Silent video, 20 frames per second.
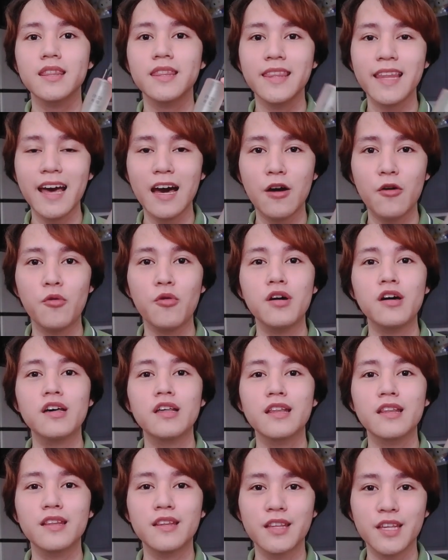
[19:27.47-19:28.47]
Now,
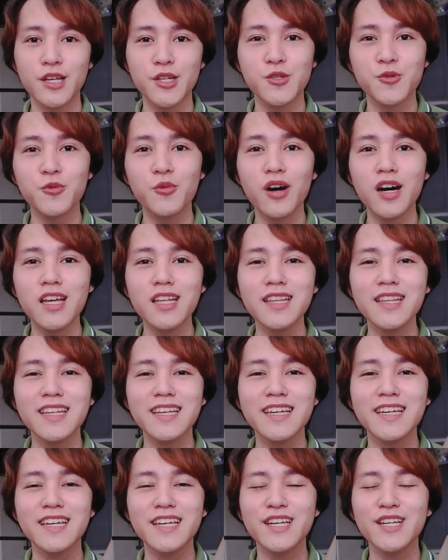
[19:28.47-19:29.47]
this one
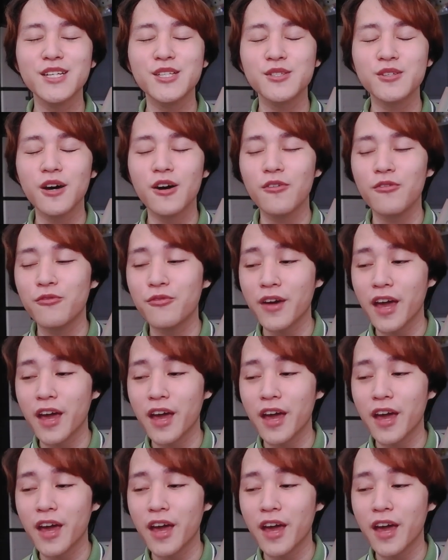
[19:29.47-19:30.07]
is a